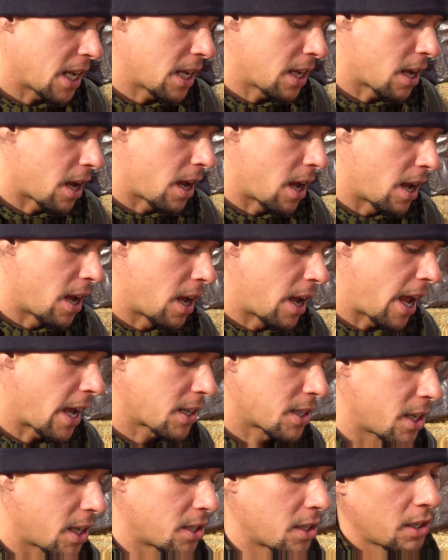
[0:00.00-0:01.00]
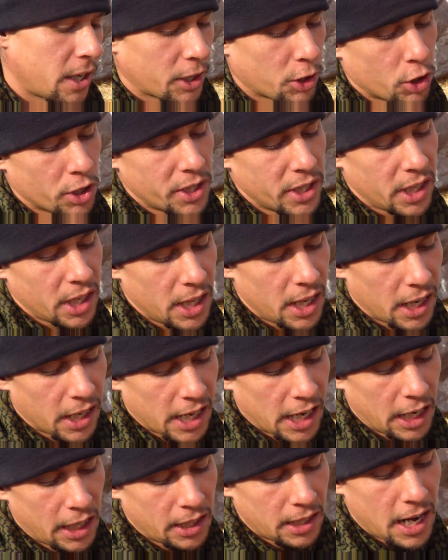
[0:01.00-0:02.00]
any excess electricity
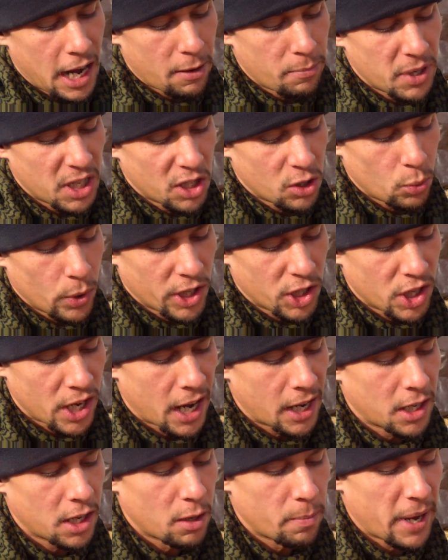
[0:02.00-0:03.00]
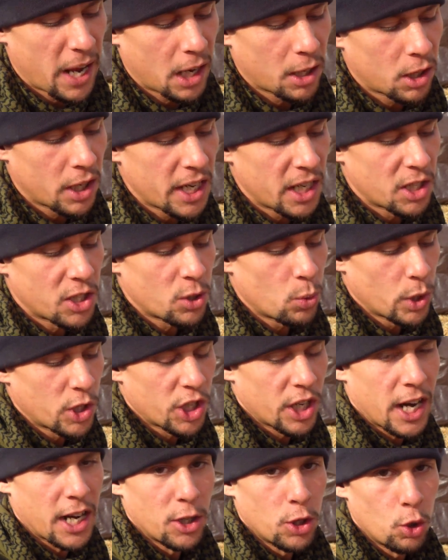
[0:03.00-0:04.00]
that cannot be switched onto the battery and
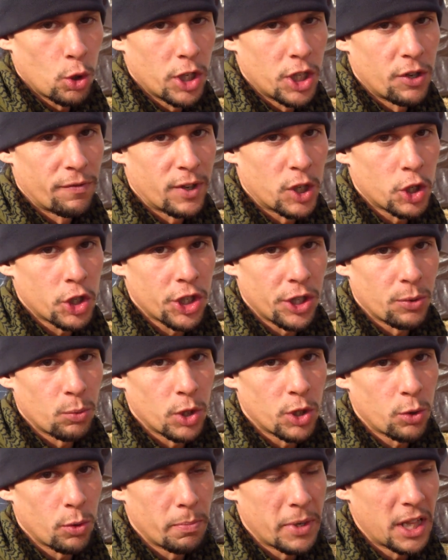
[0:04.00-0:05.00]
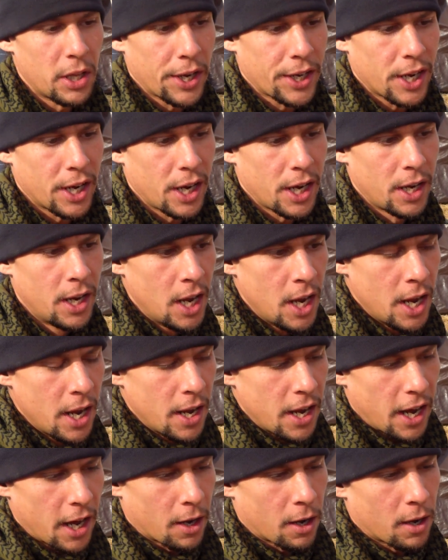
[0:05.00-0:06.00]
switch it onto a diversion, which would be like a
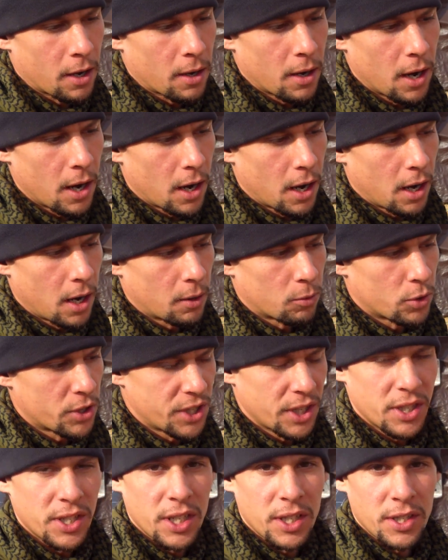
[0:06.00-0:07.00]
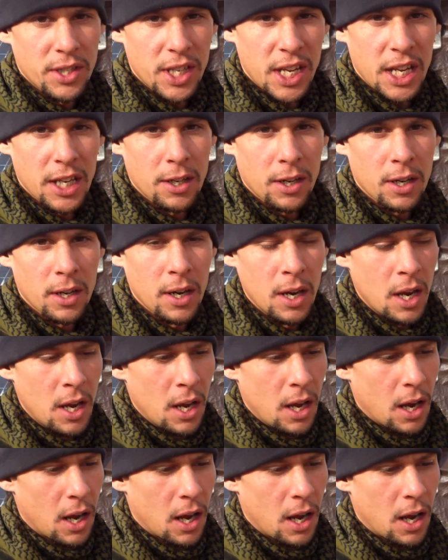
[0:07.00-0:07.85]
air resistance heater,